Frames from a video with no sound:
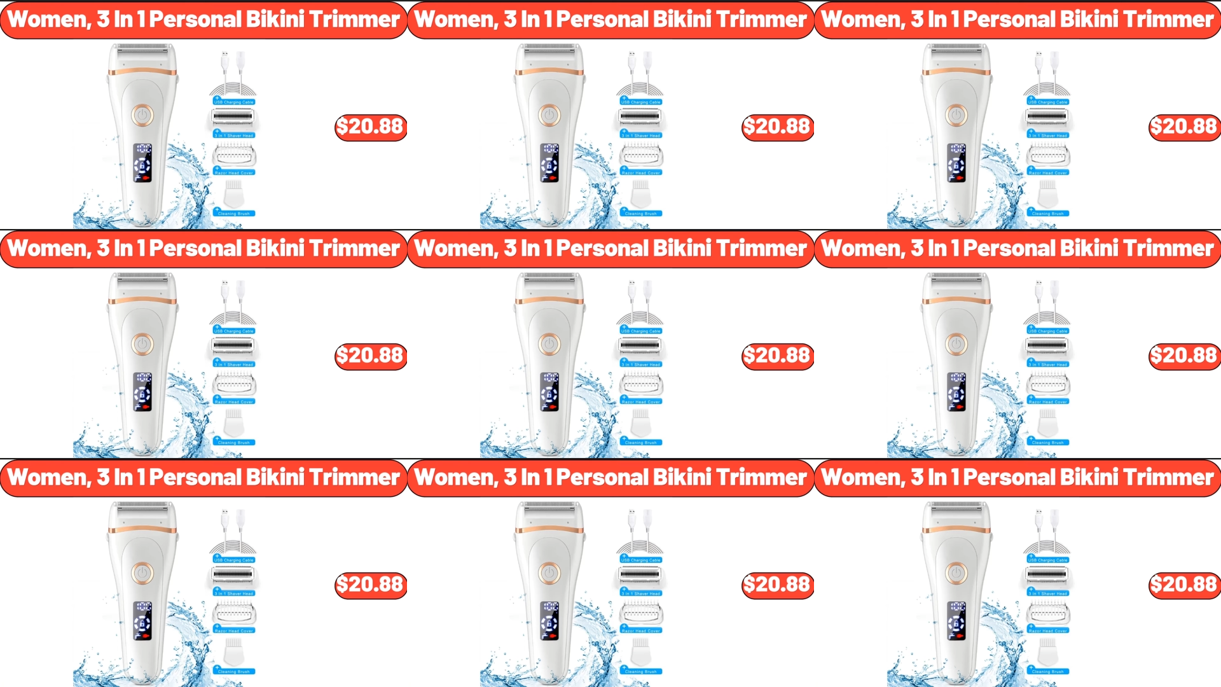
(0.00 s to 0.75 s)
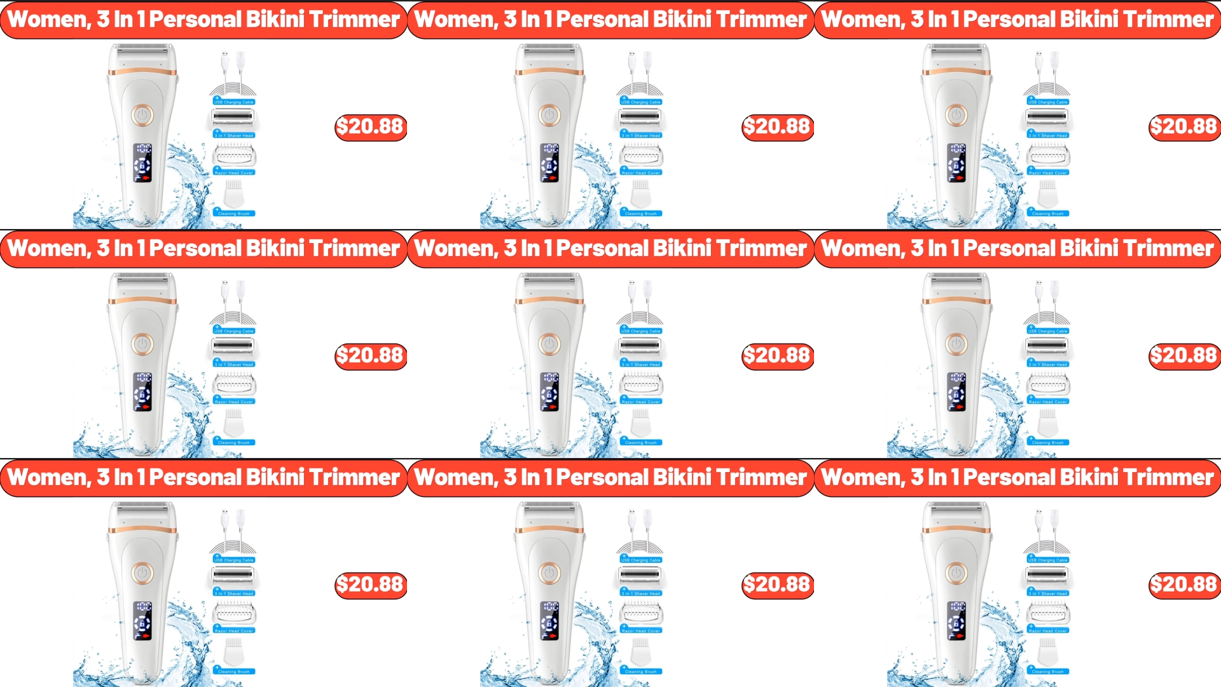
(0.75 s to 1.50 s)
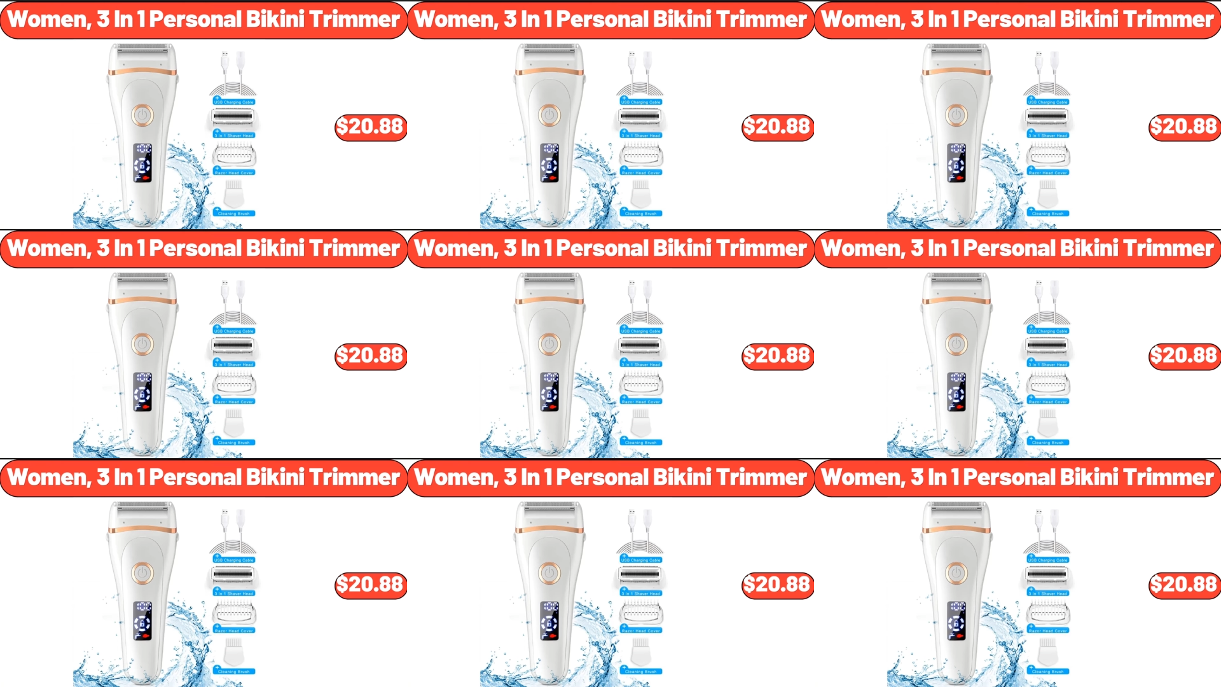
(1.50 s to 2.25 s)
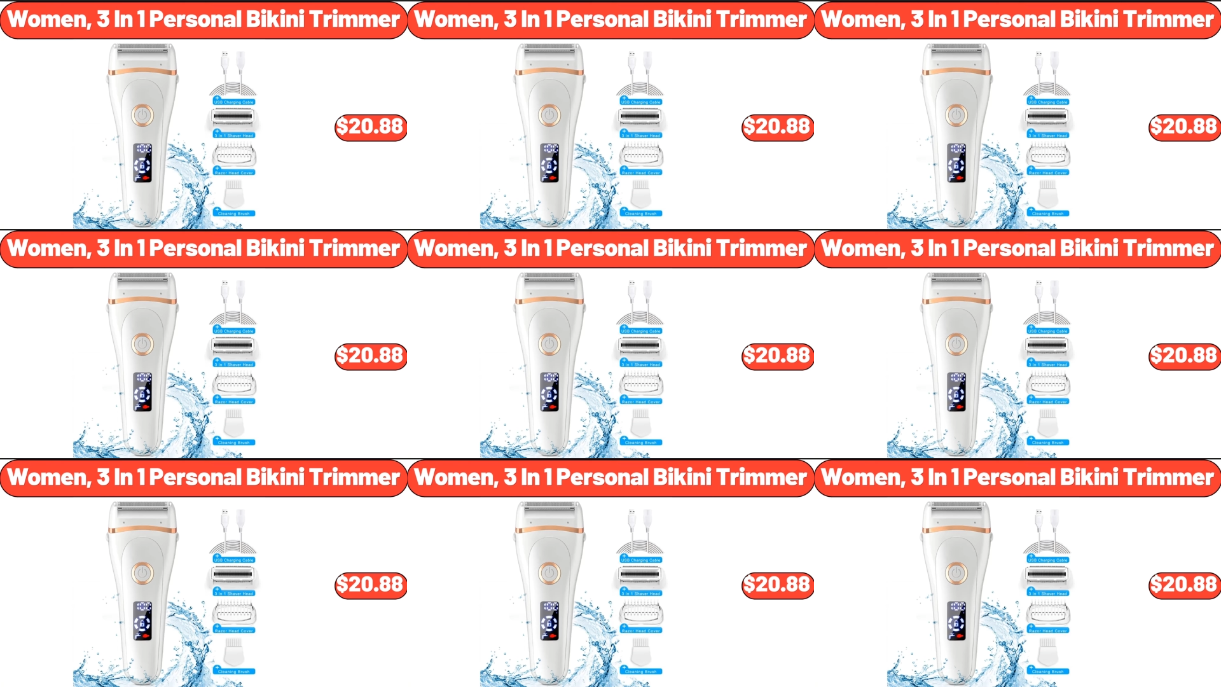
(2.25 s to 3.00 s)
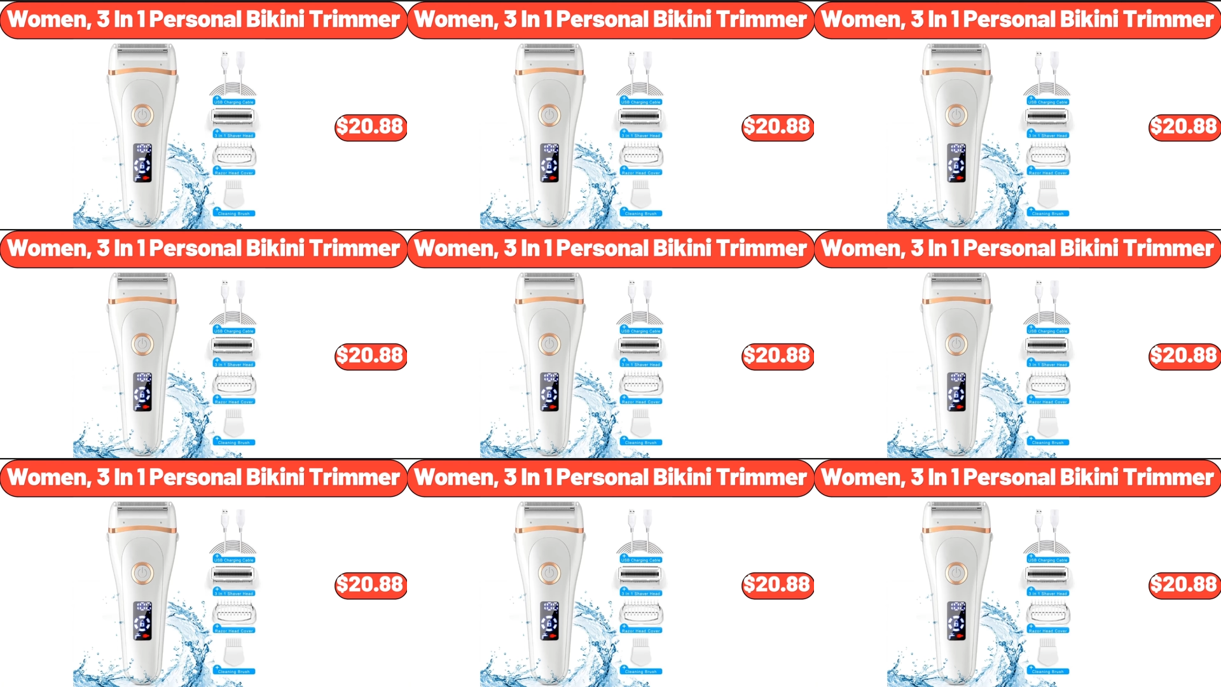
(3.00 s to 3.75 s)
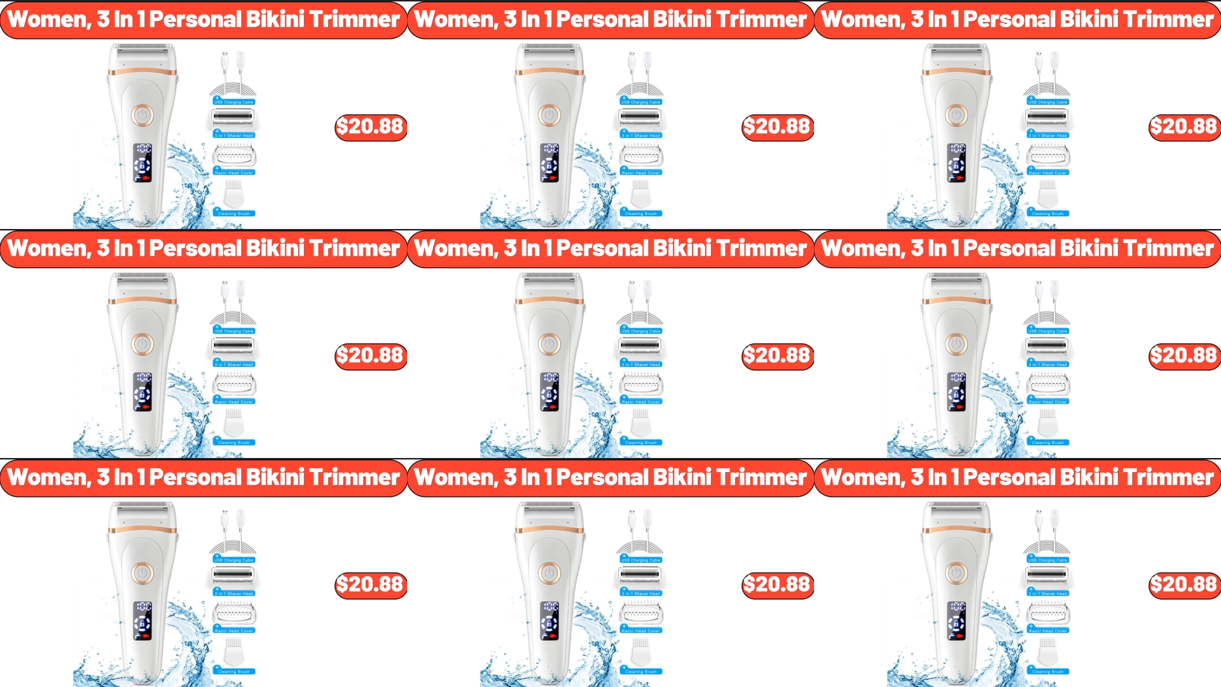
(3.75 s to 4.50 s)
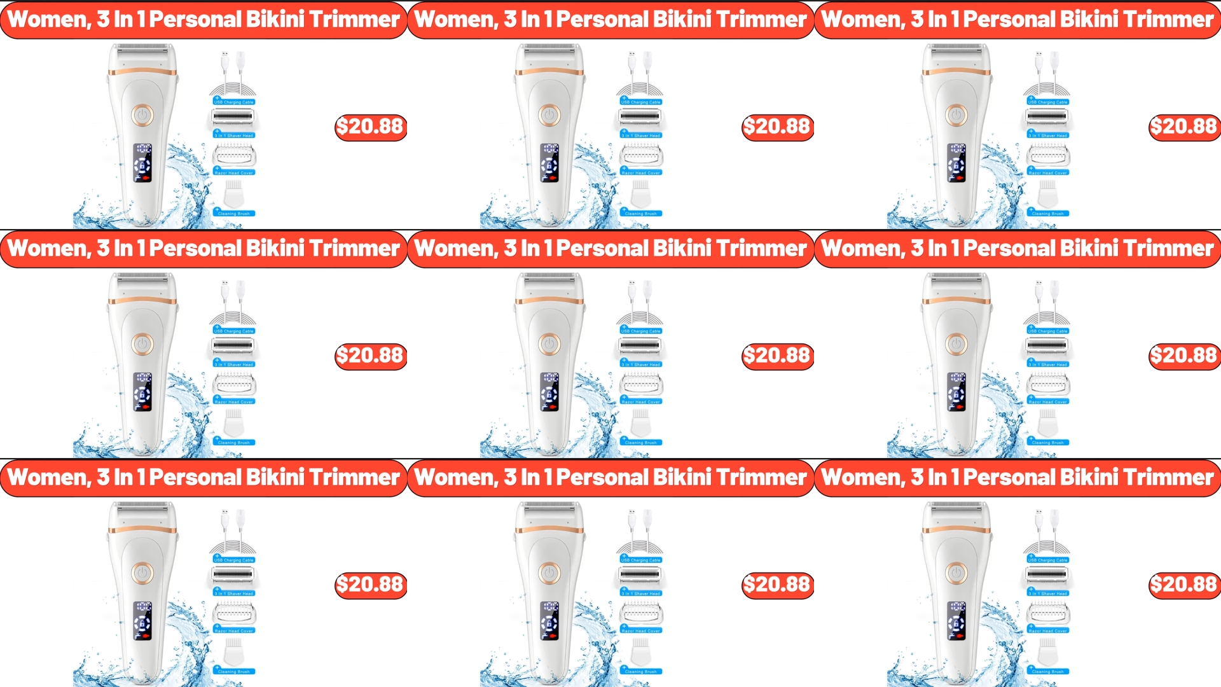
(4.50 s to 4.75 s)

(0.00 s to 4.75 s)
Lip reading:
No face is visible, so there are no lips to read.